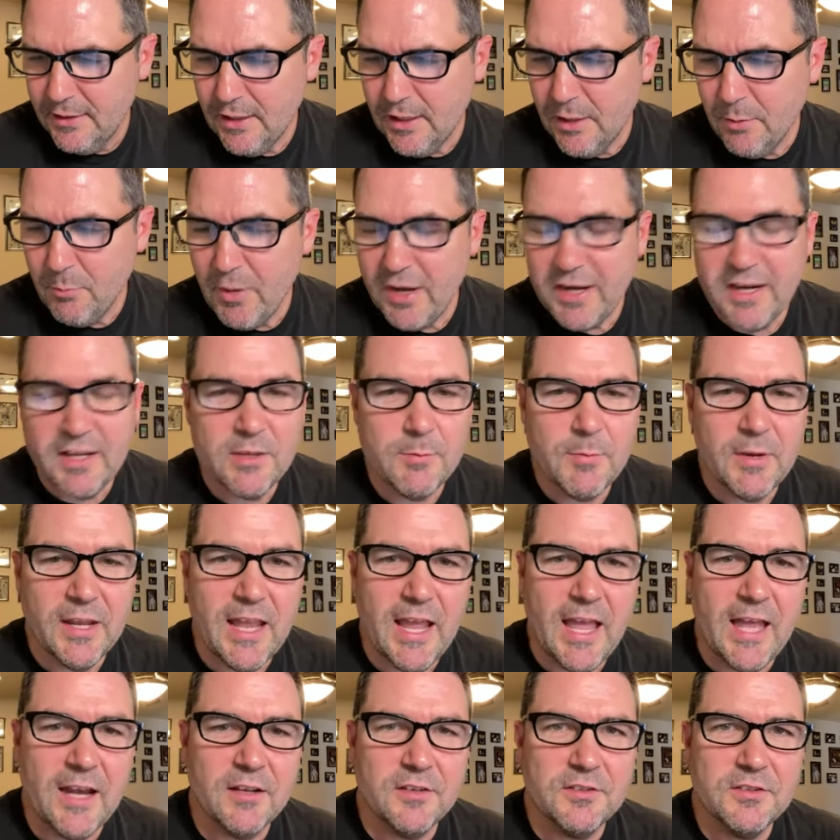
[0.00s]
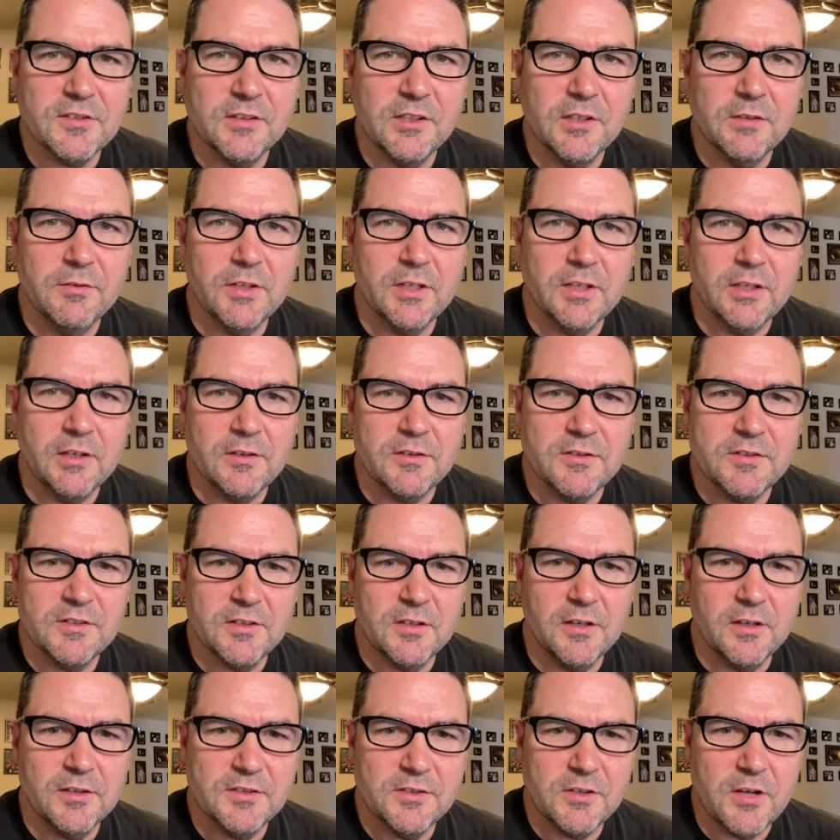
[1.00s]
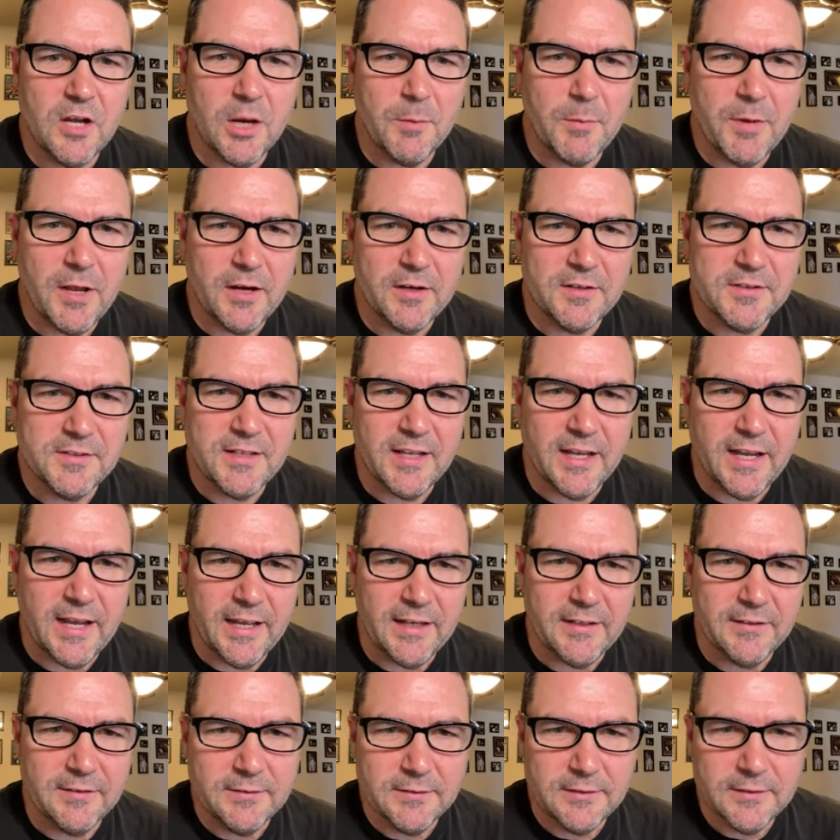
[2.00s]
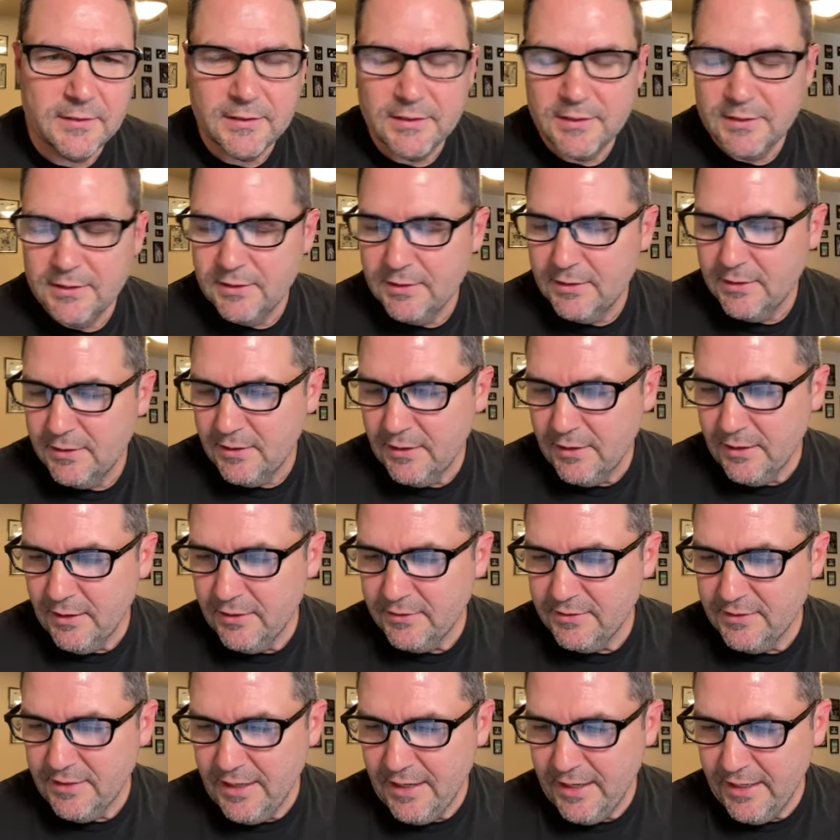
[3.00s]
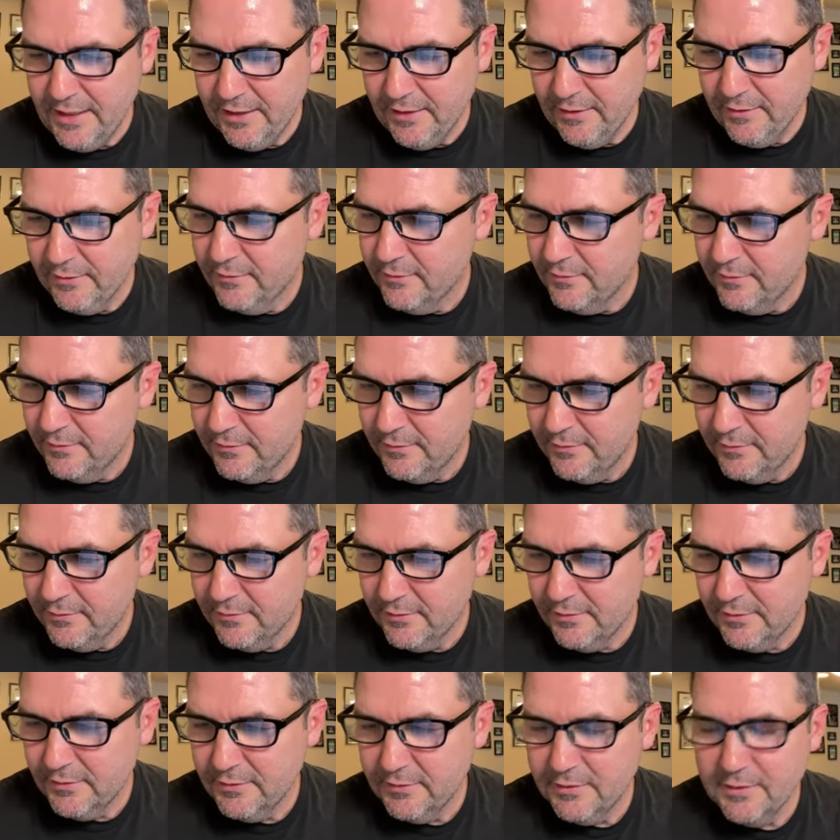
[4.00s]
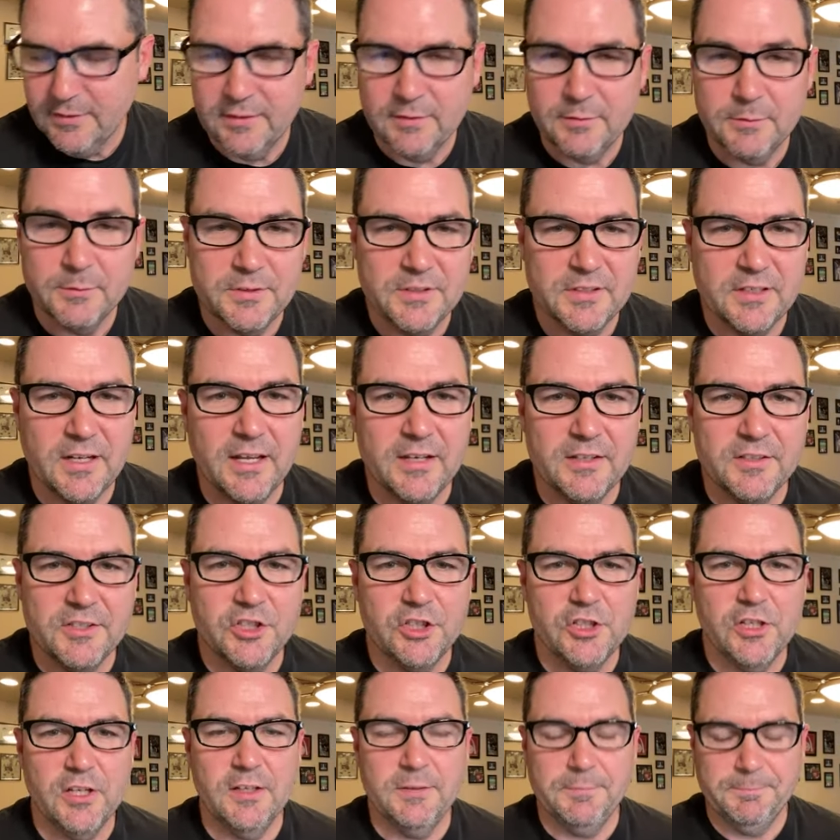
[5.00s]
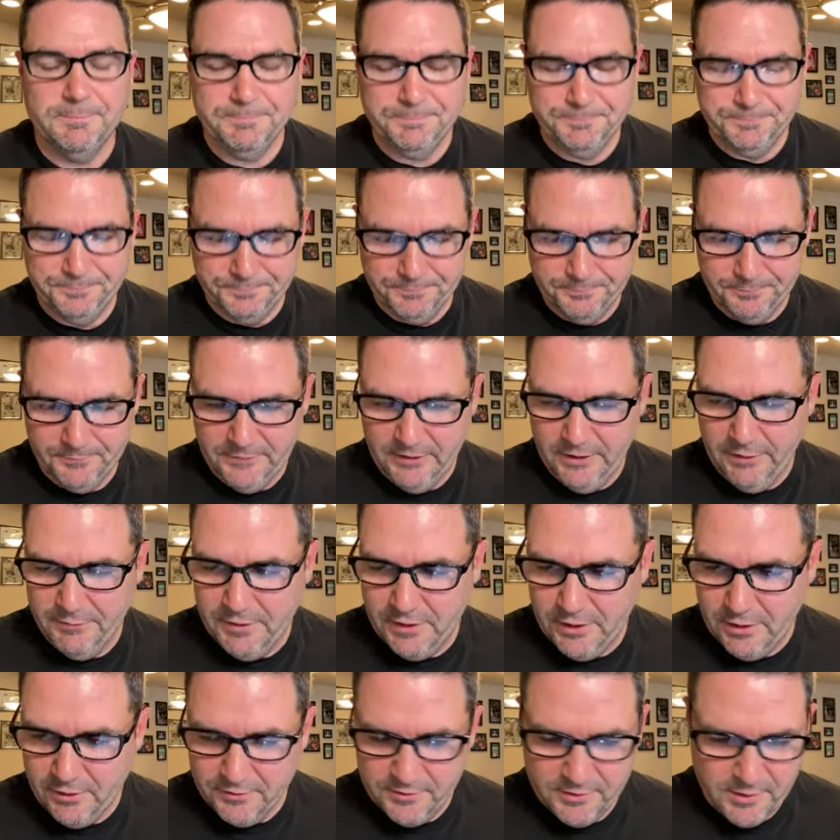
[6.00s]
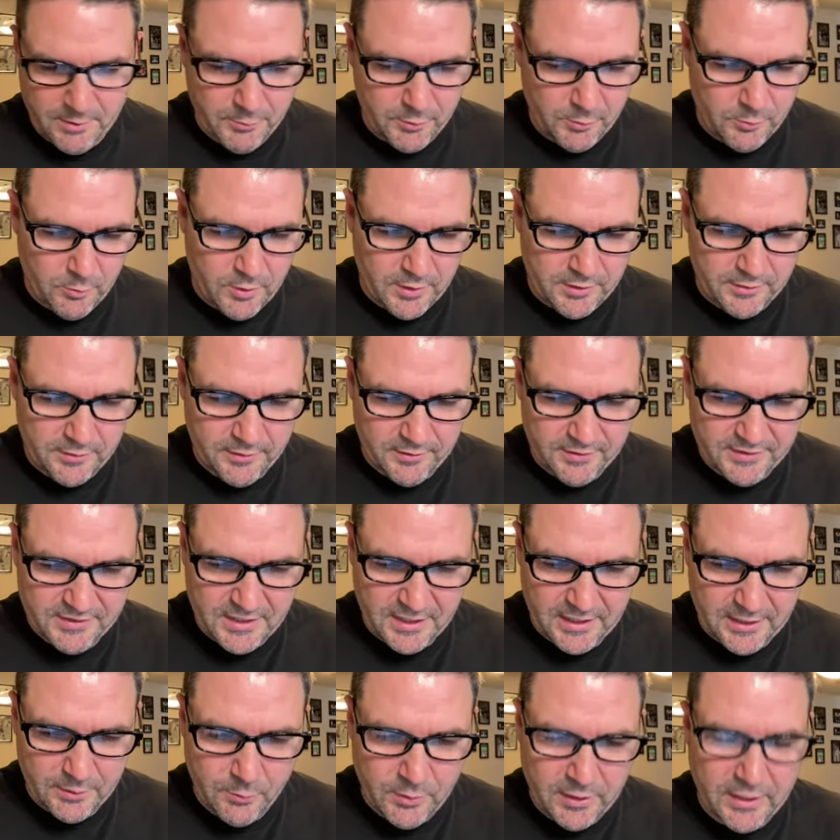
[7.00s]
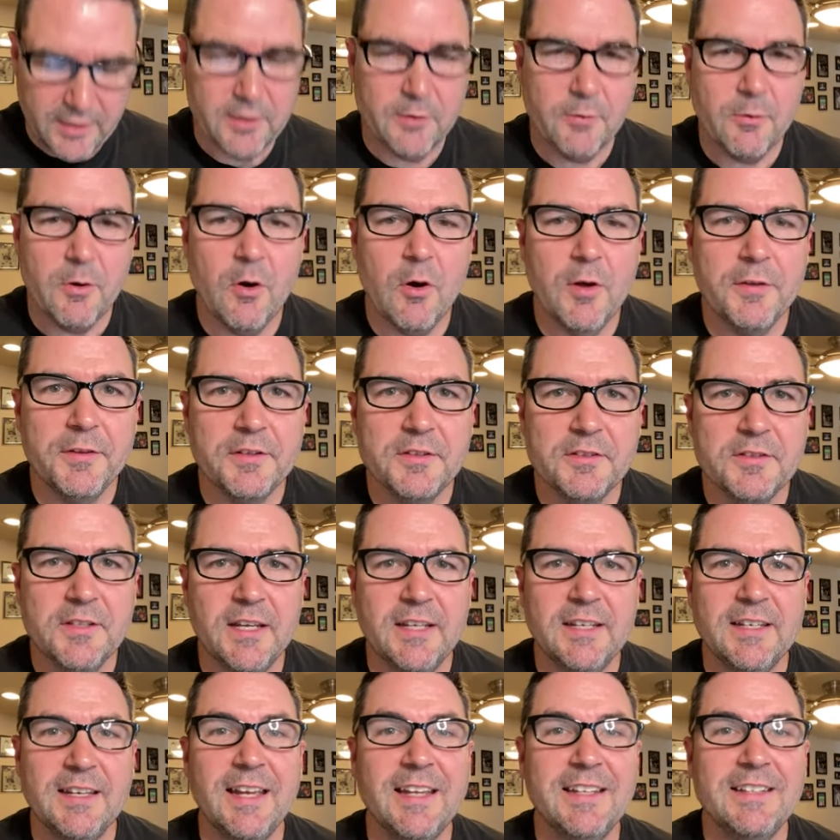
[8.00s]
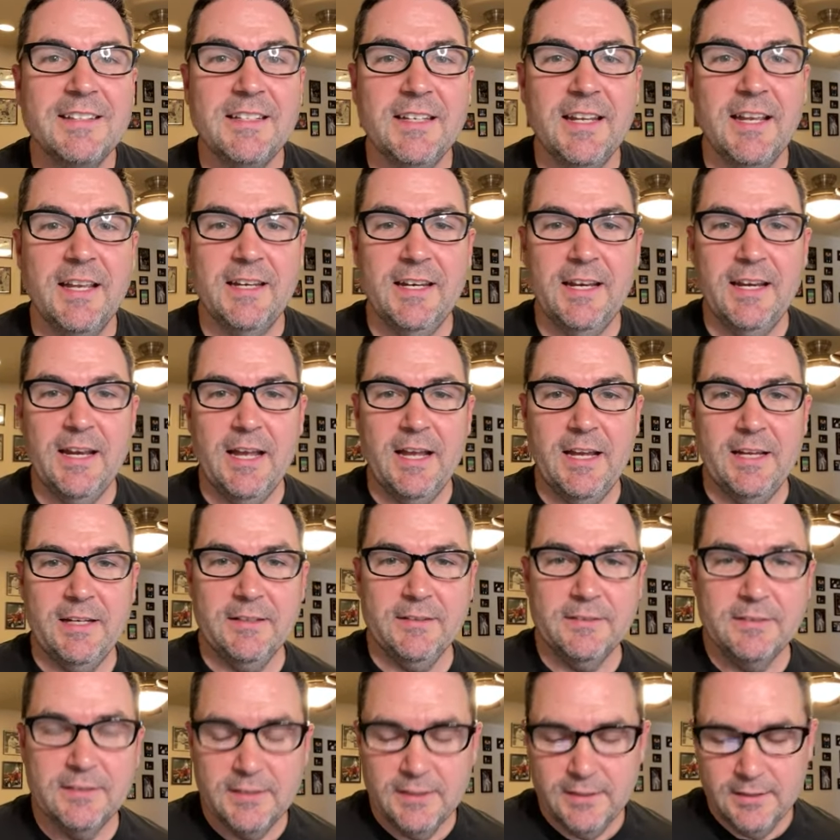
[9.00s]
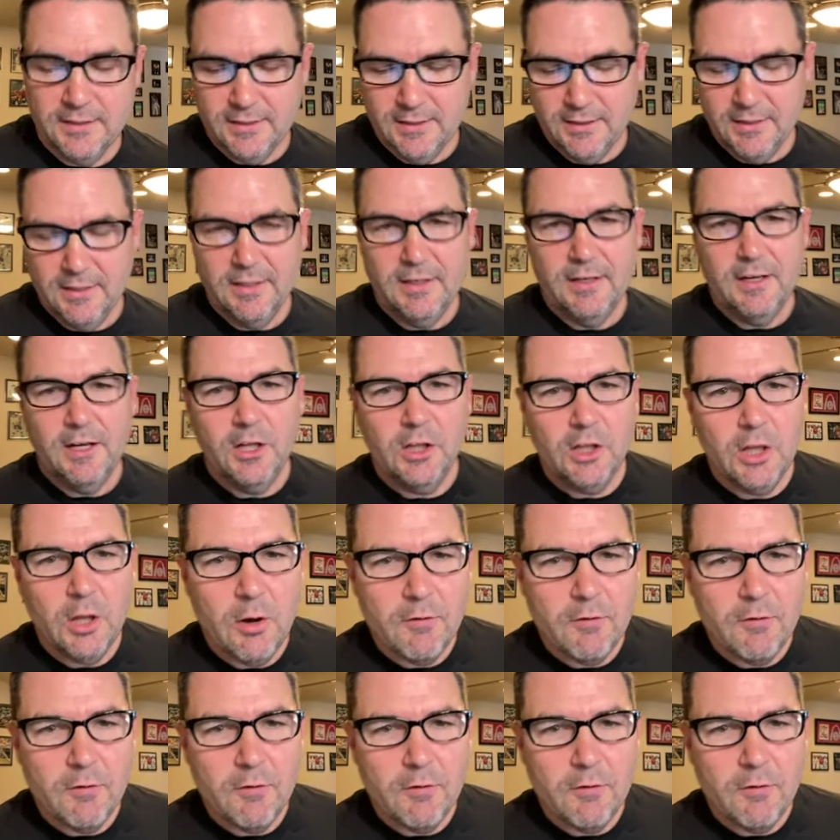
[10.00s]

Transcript: Mike and the Mechanics, The Living Years, a song about his dad dying. And it was sad as shit. Living Years, number one, second week in a row on this date in 1989. Hello,